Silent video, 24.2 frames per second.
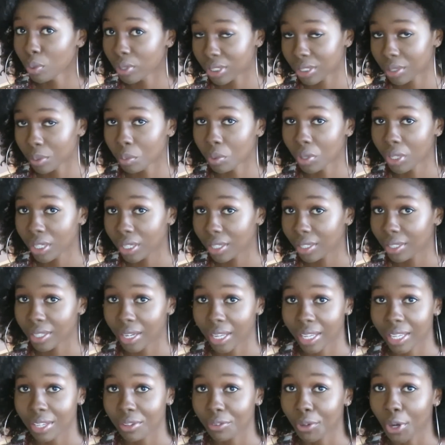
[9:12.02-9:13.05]
you with someone and
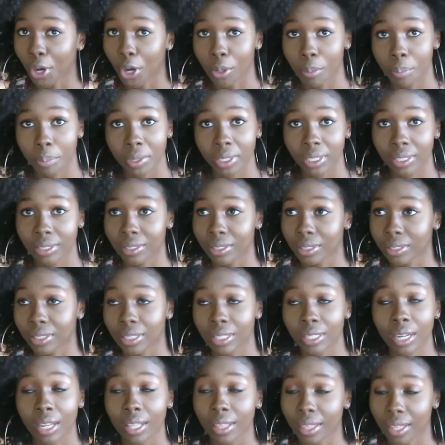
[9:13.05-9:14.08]
they give you herpes or
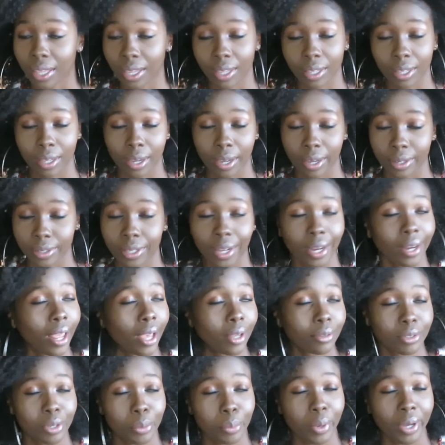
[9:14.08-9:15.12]
anything.
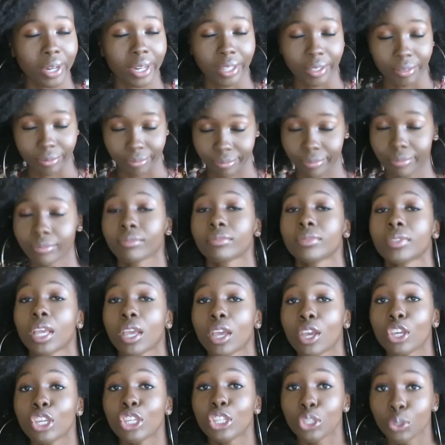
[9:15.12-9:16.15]
You
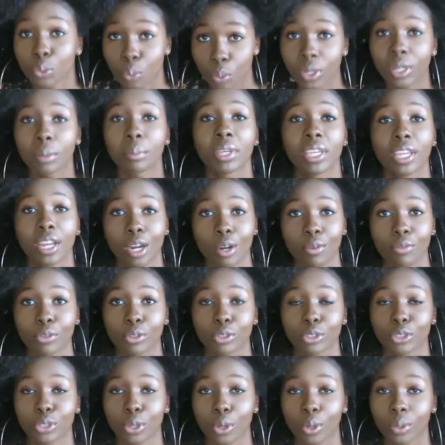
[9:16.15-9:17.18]
want to be
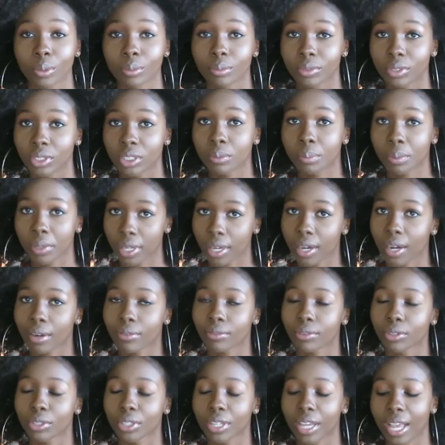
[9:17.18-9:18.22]
careful. So just be
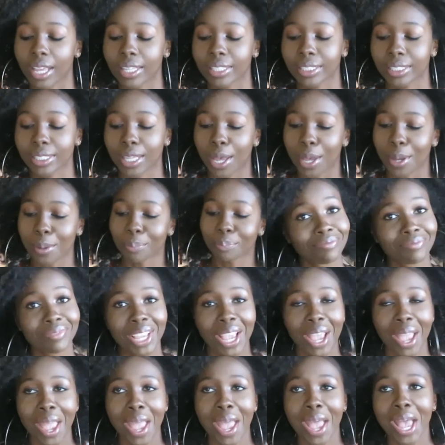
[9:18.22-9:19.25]
careful, you guys.
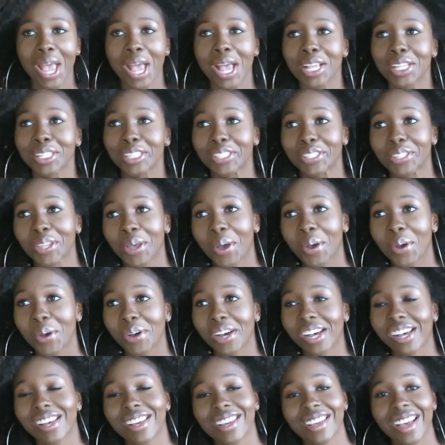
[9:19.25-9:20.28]

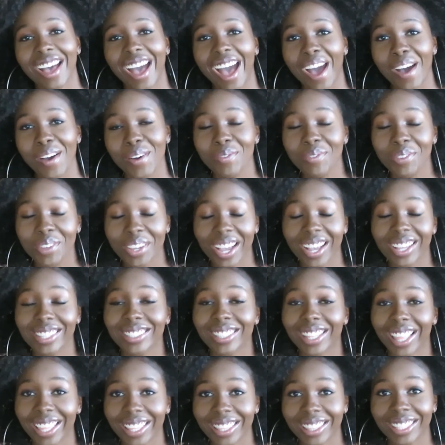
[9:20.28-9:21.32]
So I hope you guys
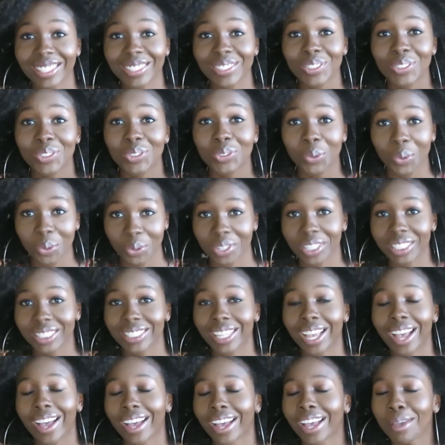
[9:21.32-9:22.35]
like this story
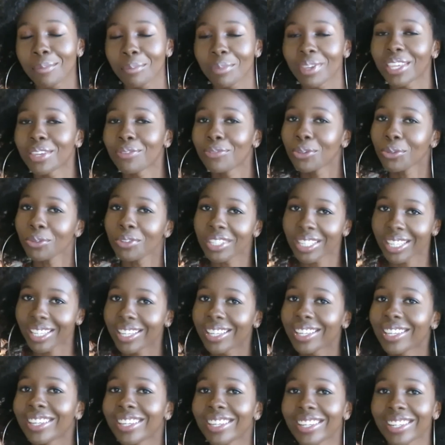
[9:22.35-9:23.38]
time. If you
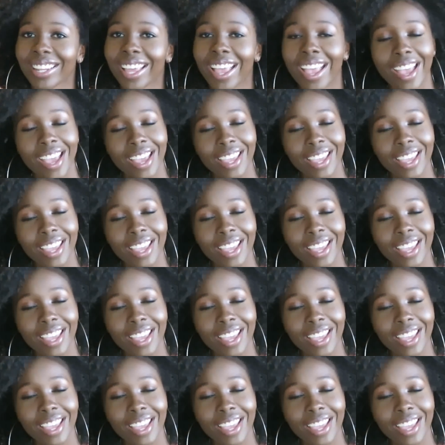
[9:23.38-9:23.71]
did,